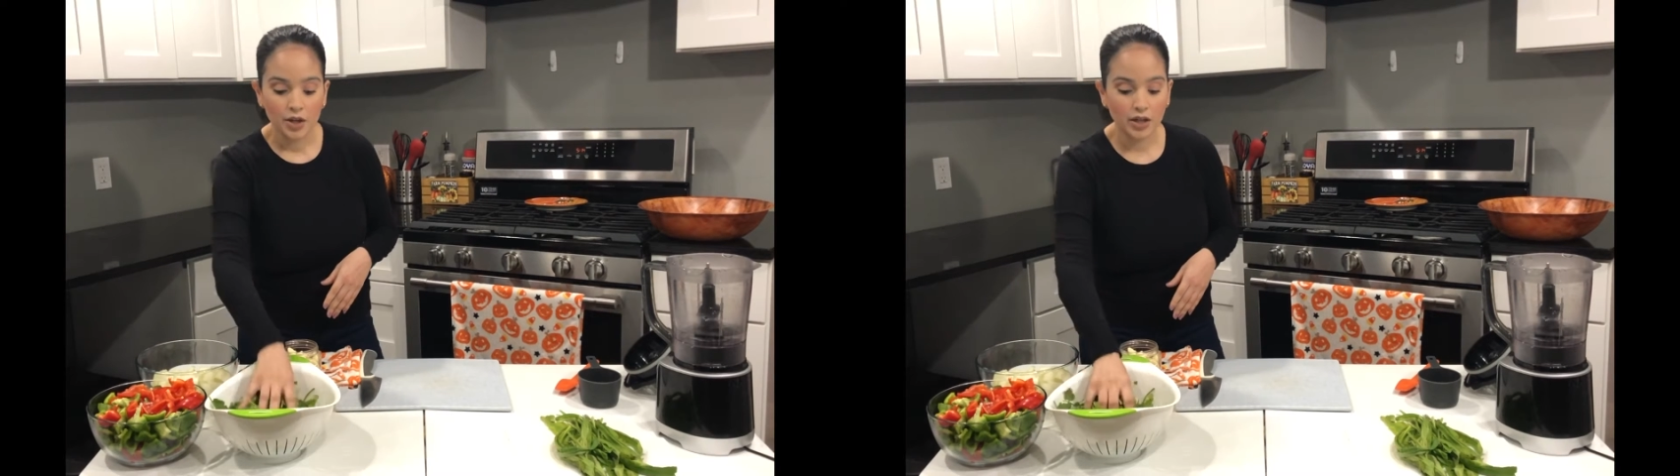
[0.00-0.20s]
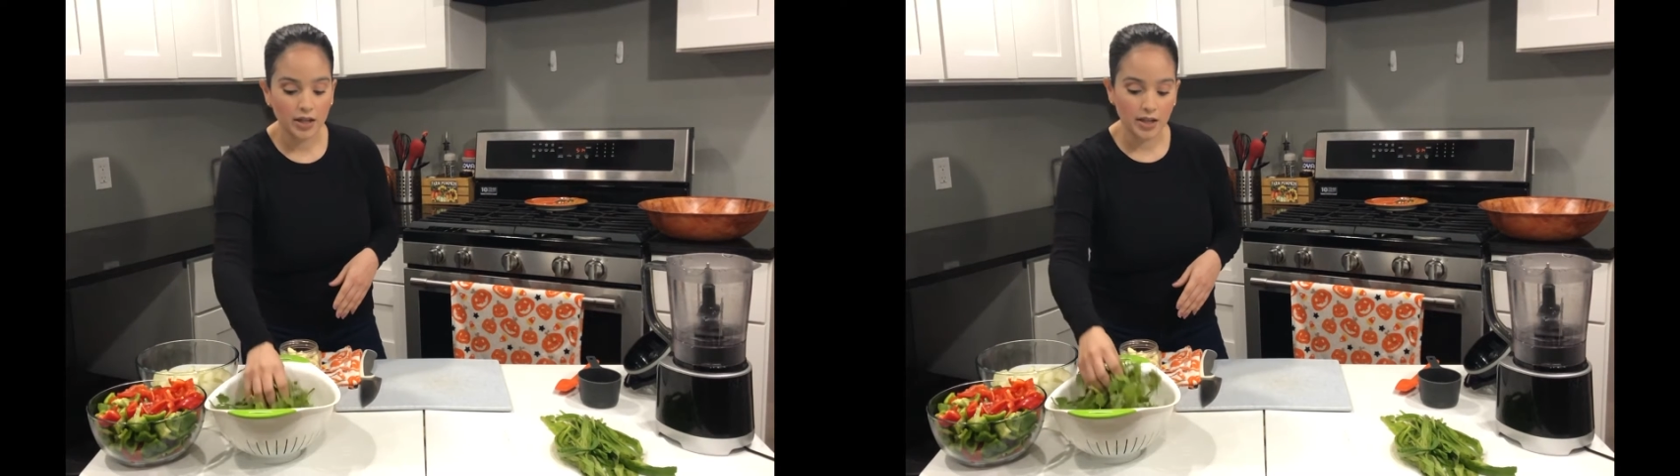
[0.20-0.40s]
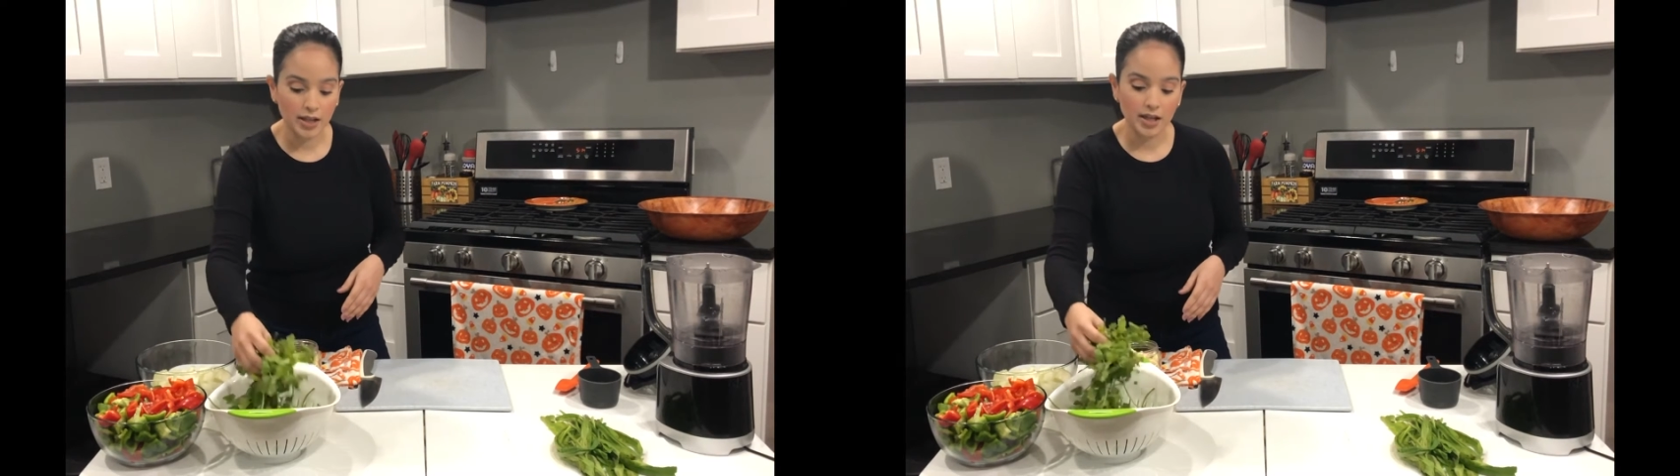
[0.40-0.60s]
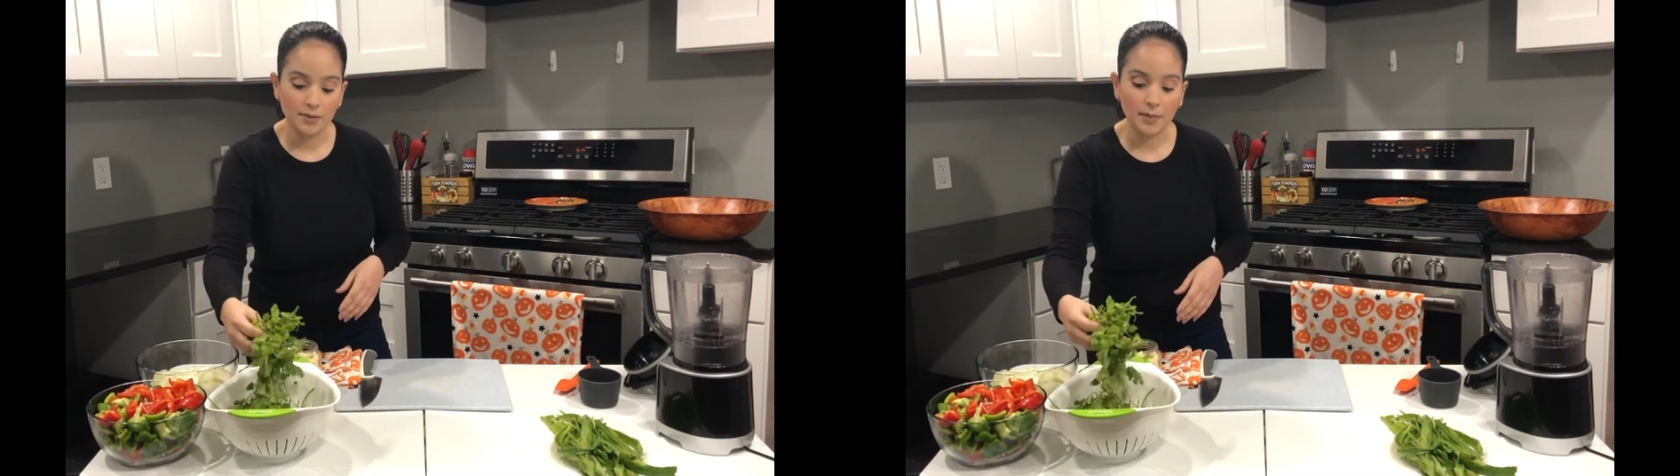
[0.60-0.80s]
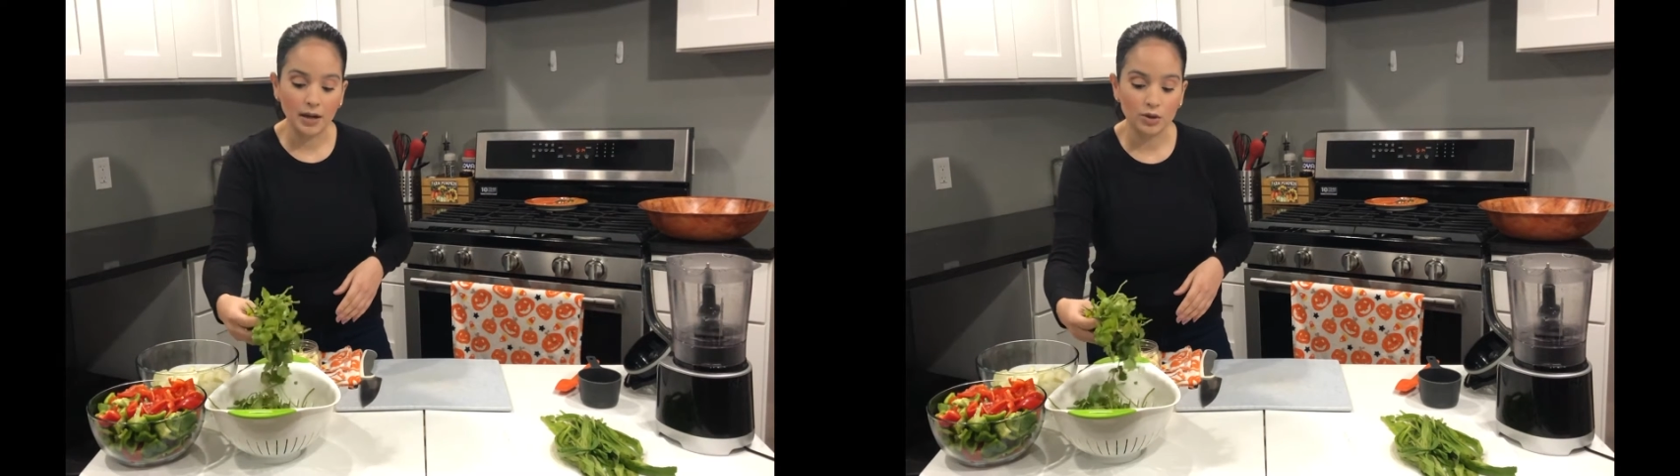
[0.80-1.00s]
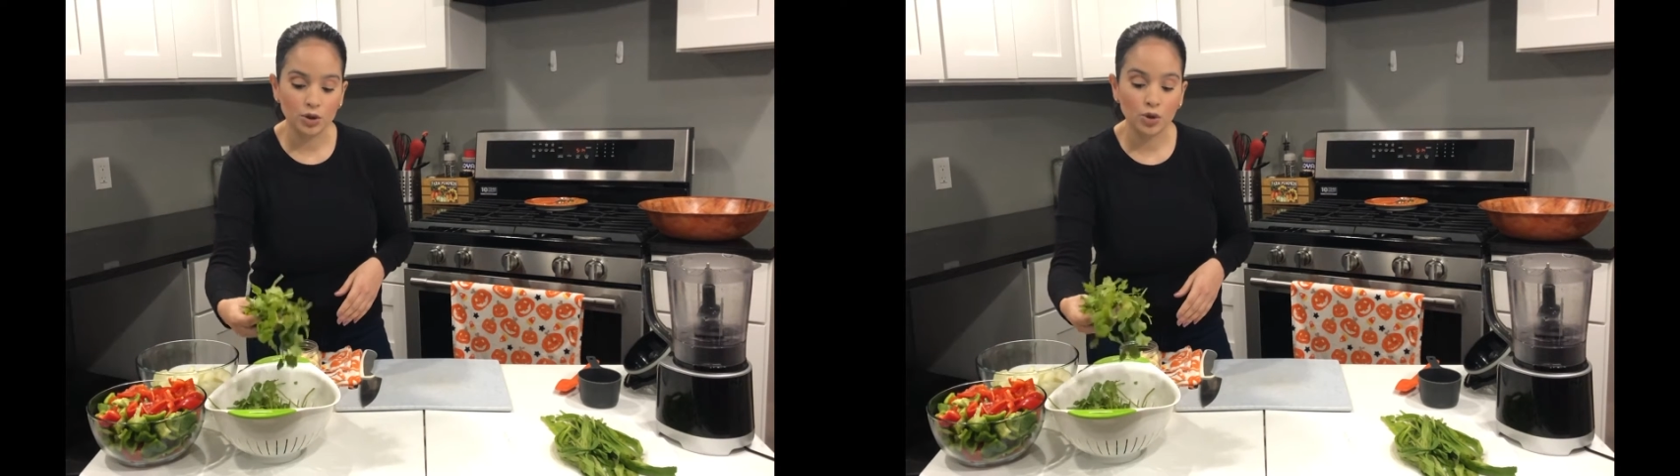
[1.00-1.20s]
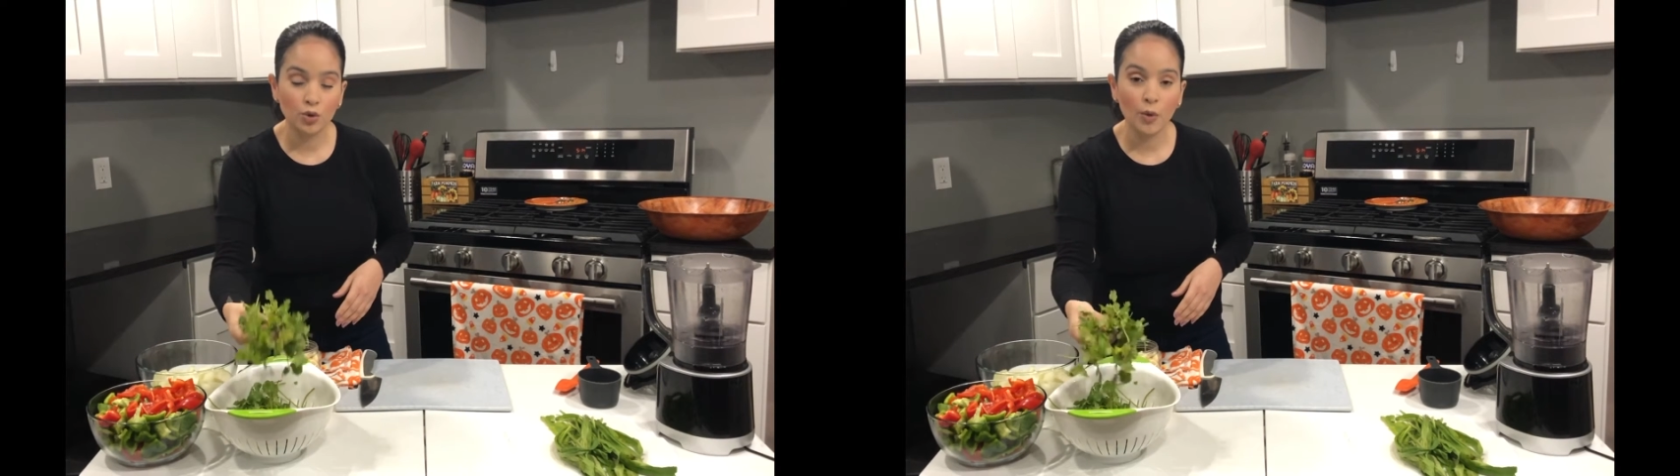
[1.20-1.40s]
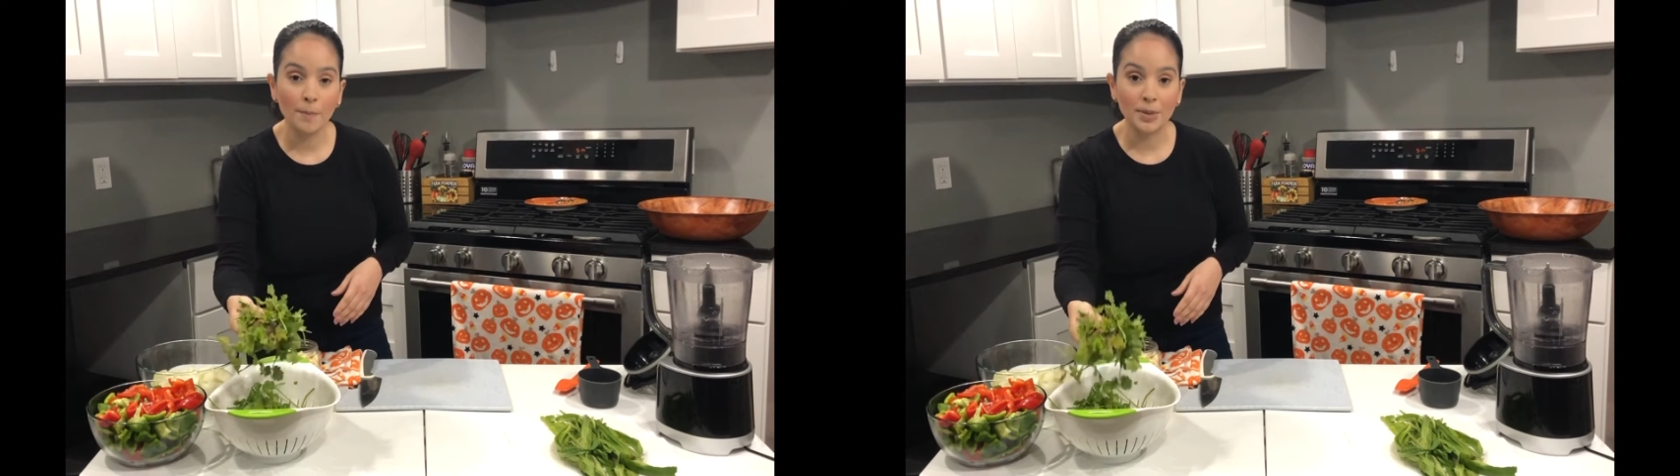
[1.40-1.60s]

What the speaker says: You're gonna need about 2